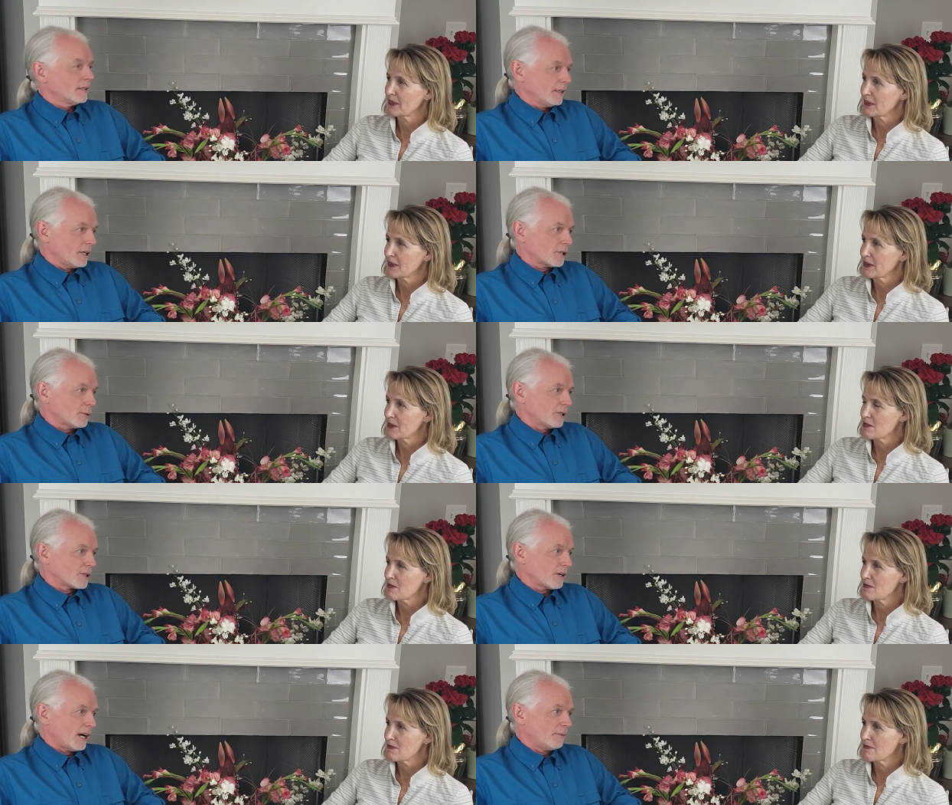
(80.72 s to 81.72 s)
Speaker 1: Yeshua
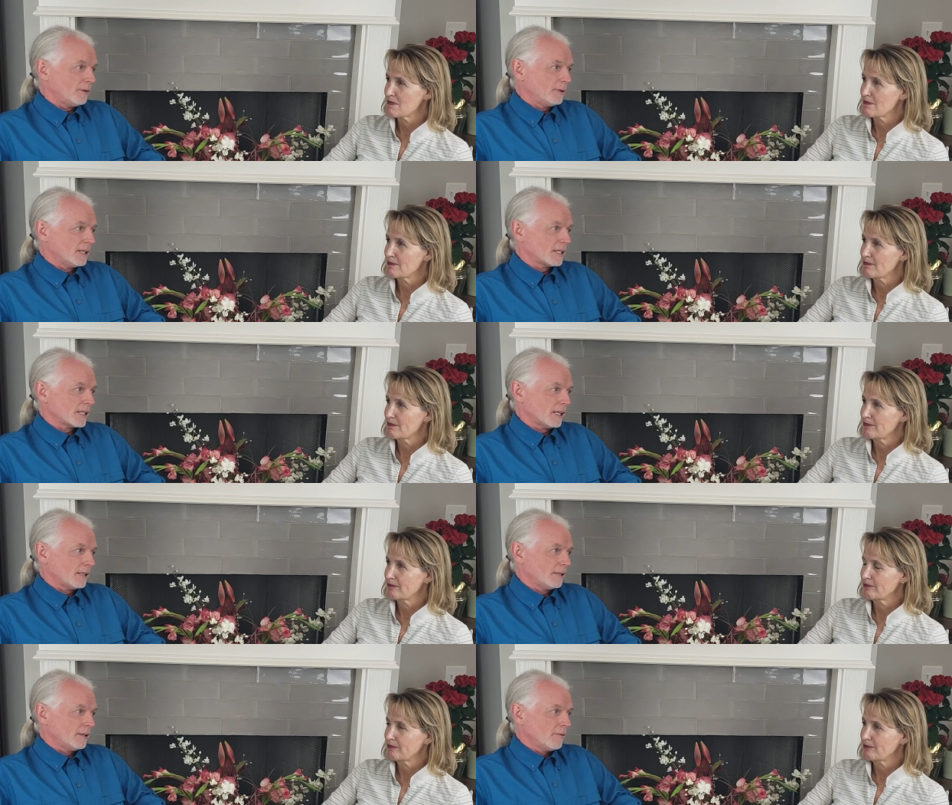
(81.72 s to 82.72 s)
described it when he
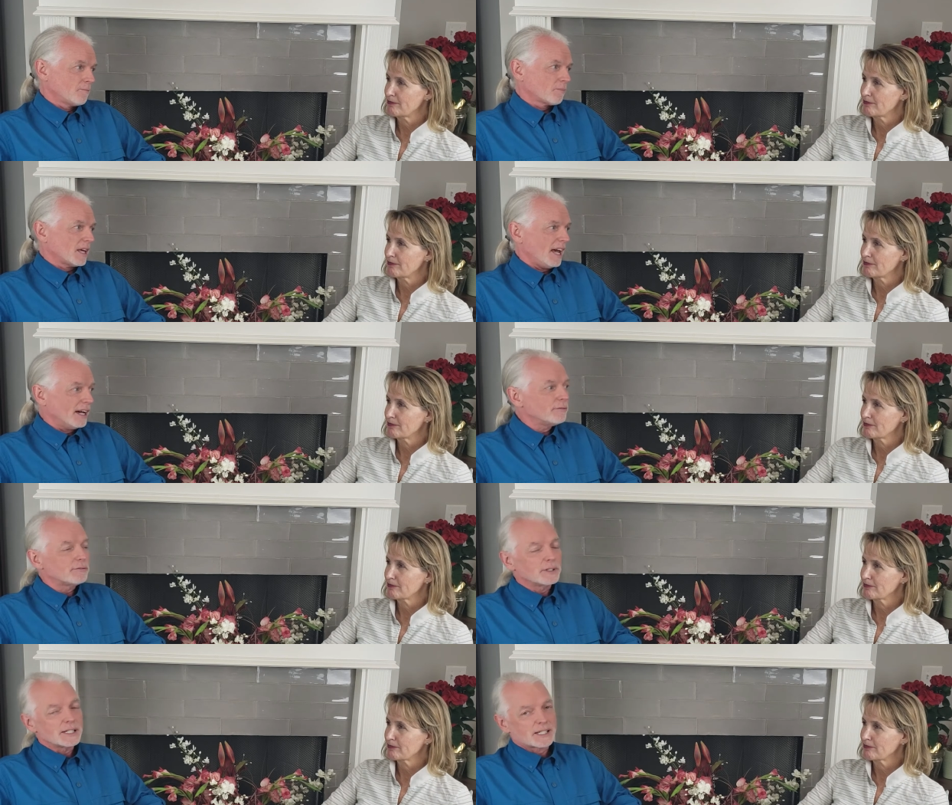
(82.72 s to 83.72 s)
said,
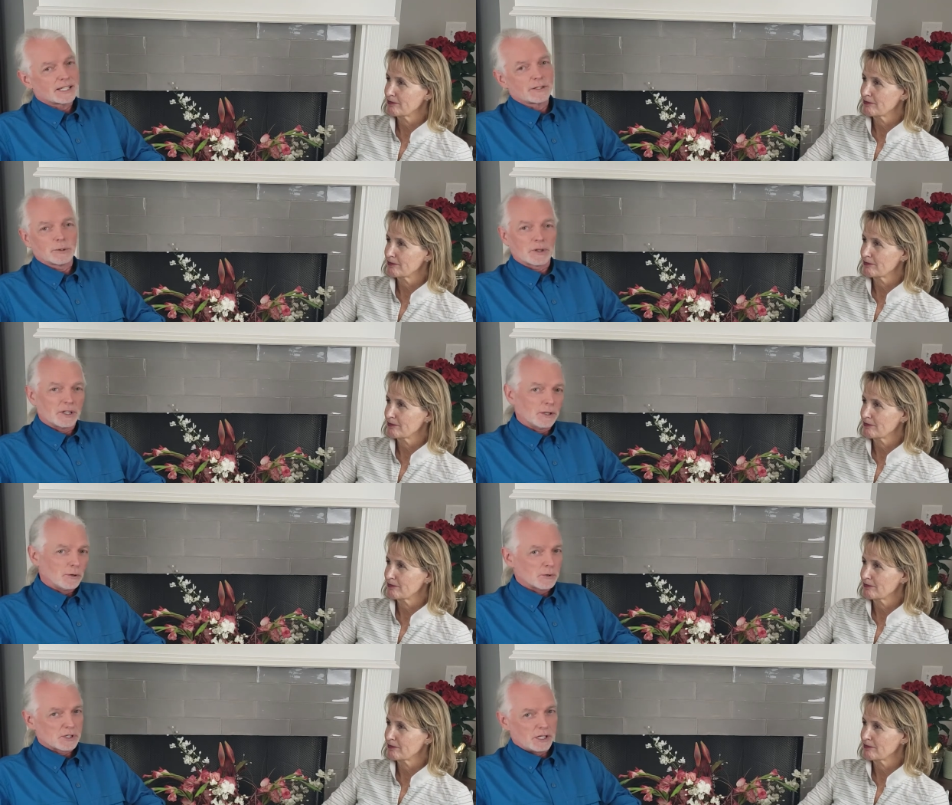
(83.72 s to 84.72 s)
Every single thing
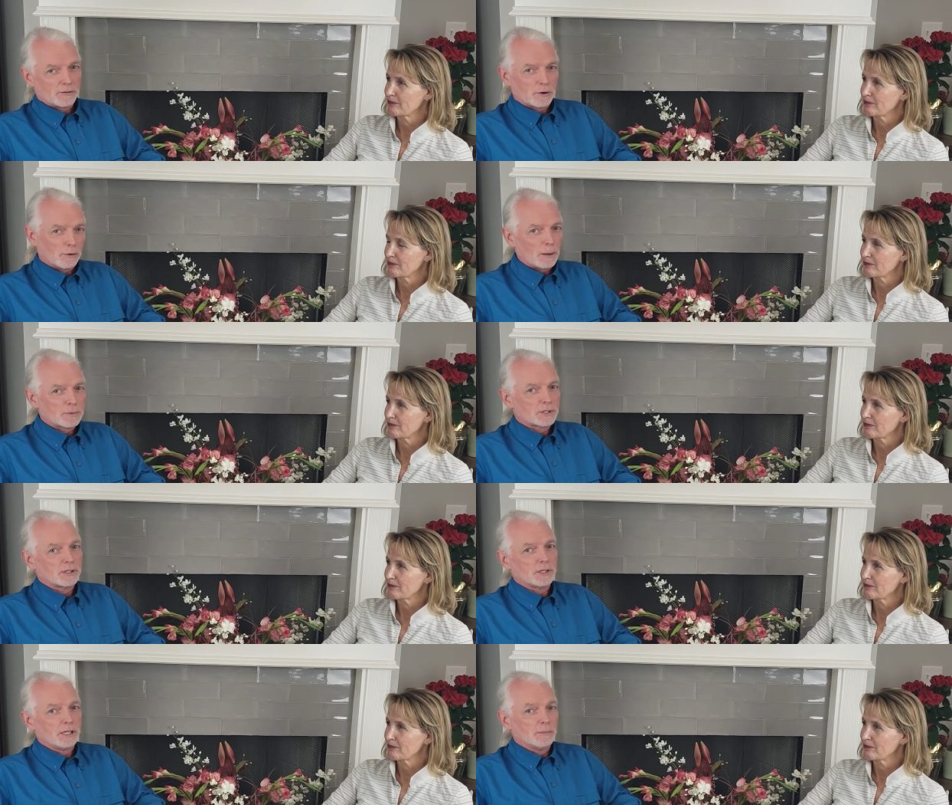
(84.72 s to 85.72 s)
you see of
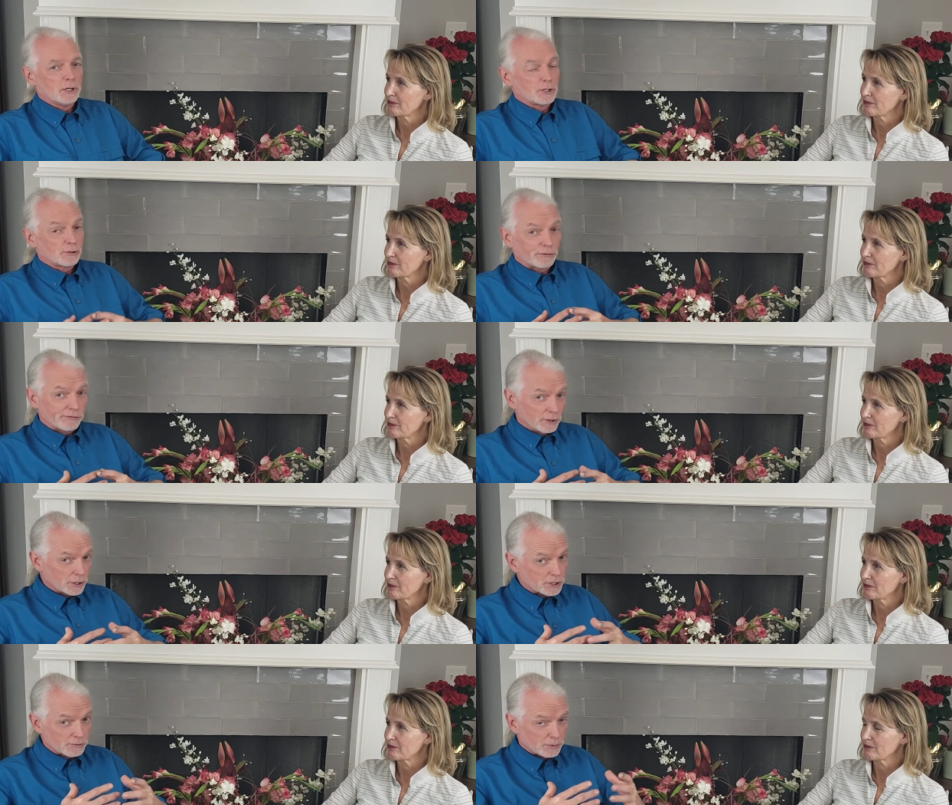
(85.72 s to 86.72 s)
corruption emerges
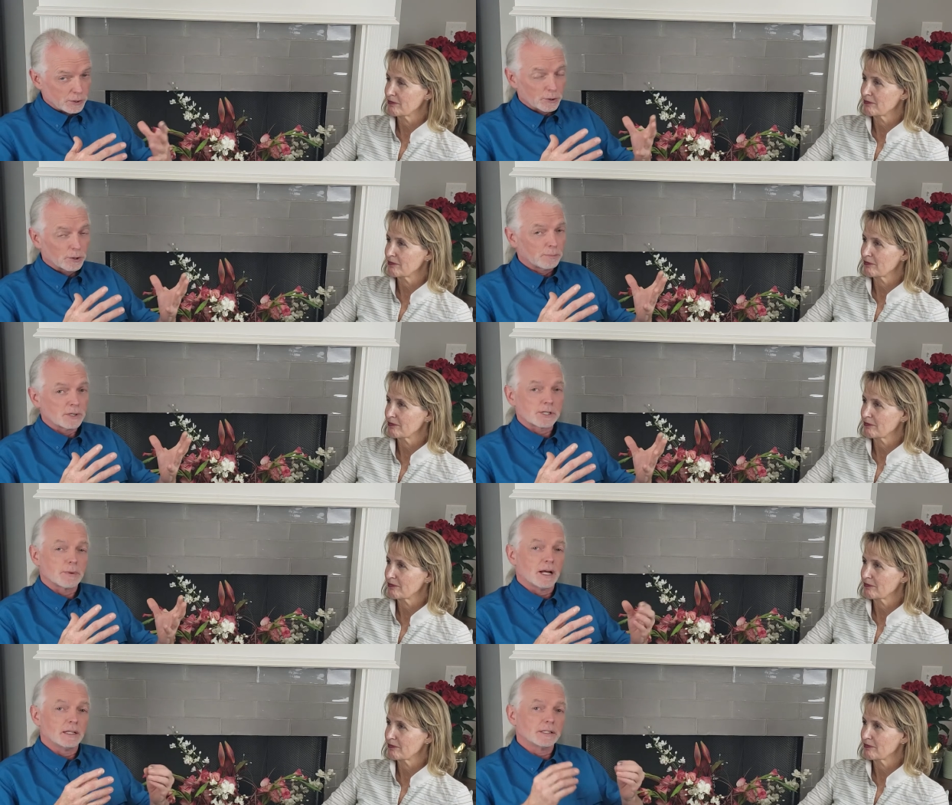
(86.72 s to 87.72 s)
first from the order of
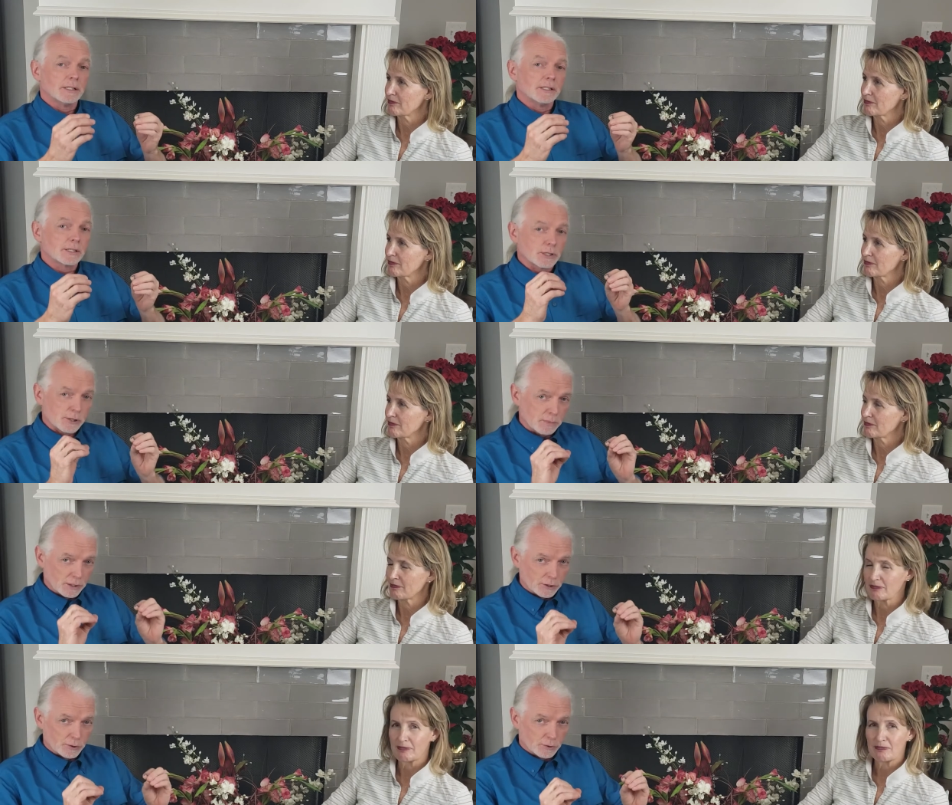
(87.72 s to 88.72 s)
principalities, the
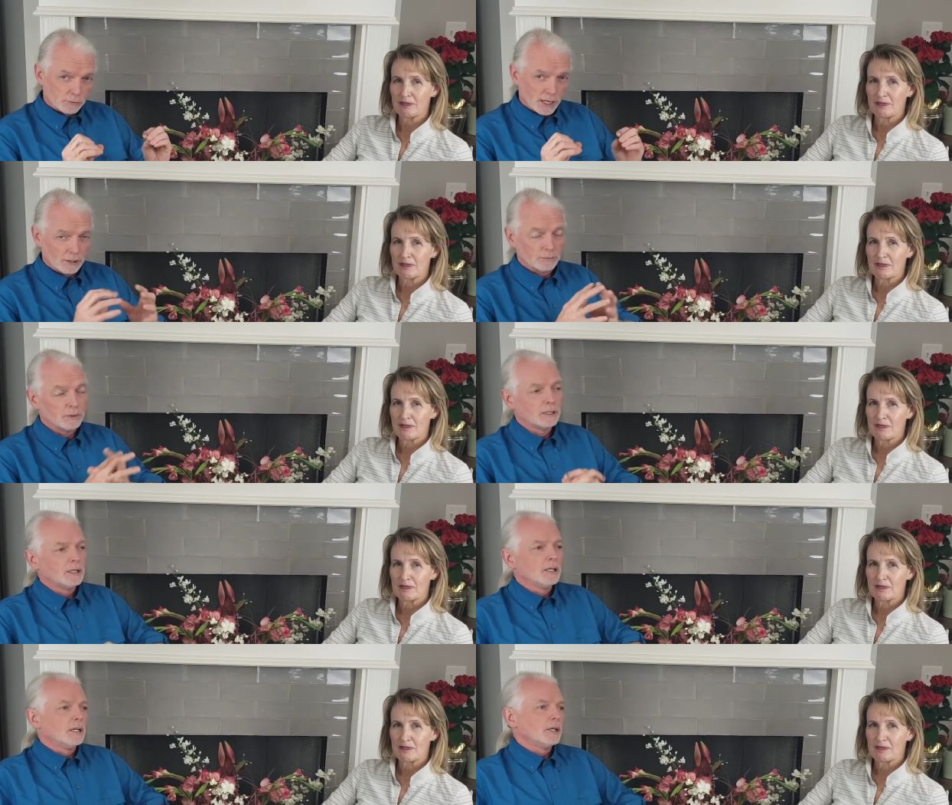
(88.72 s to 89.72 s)
spiritual realm.
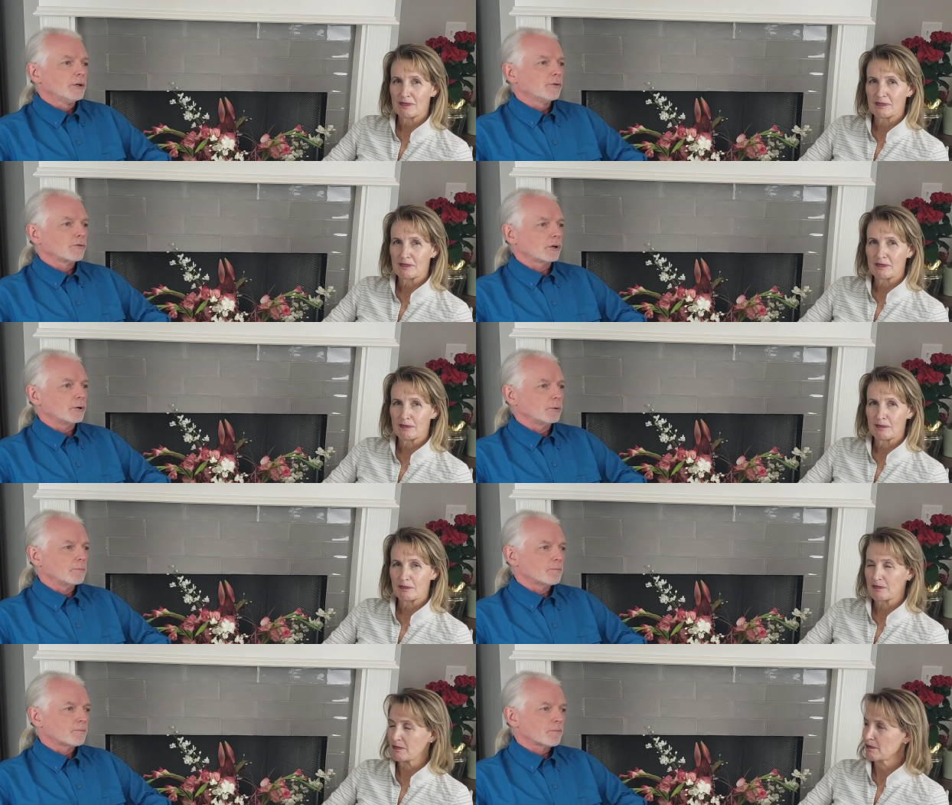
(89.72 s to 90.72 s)
So
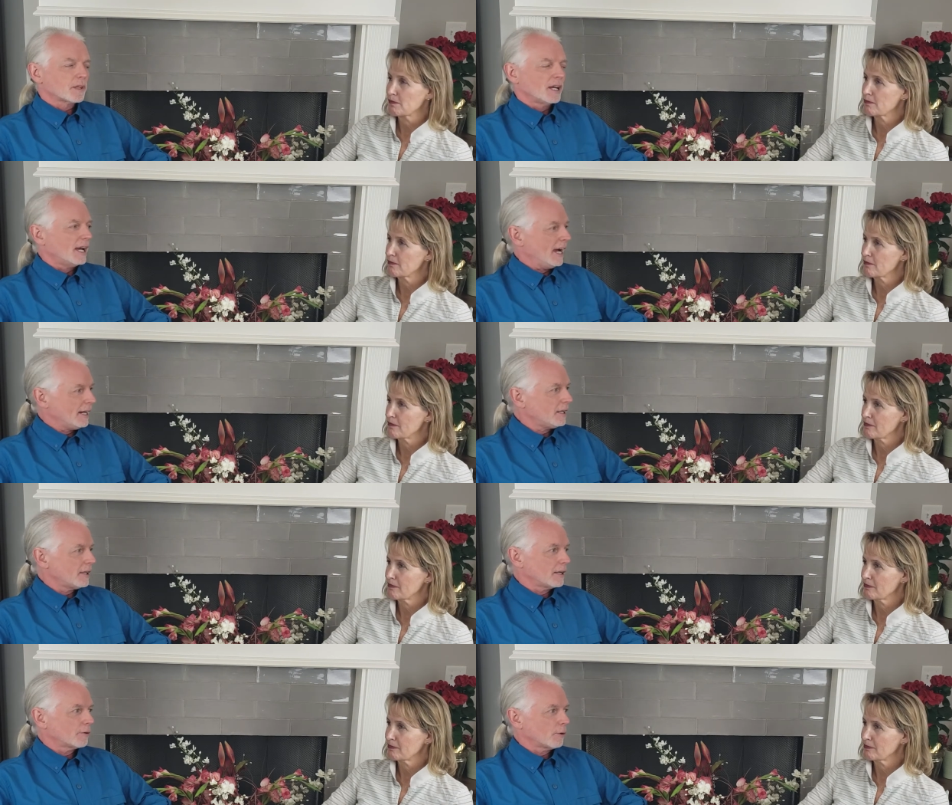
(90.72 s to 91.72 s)

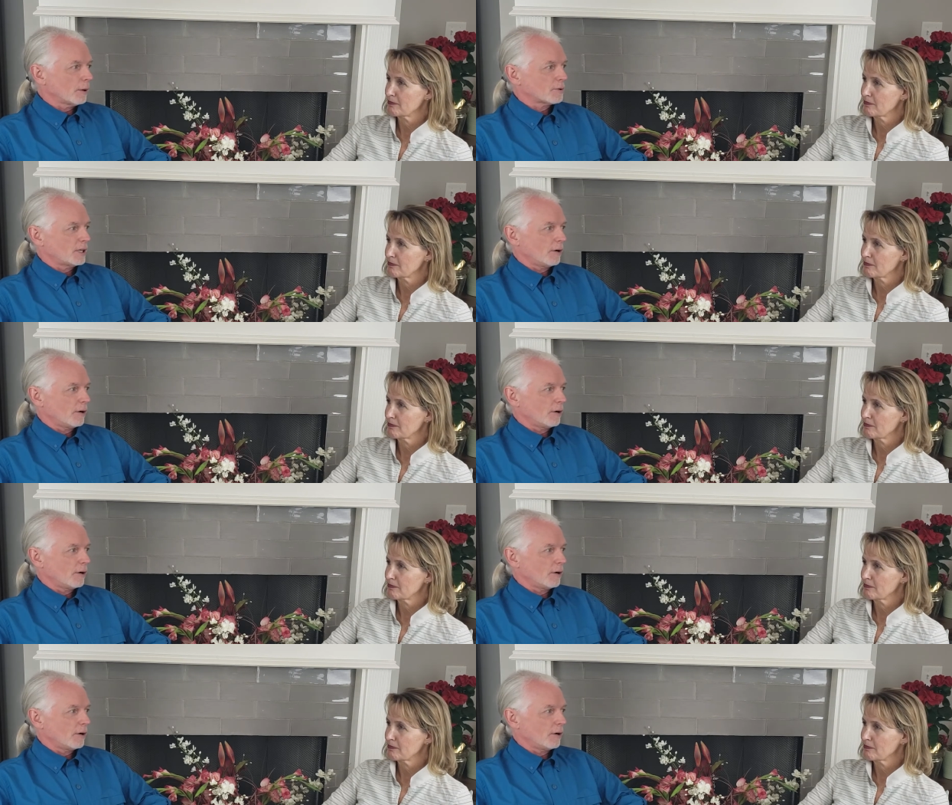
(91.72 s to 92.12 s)
anything of corruption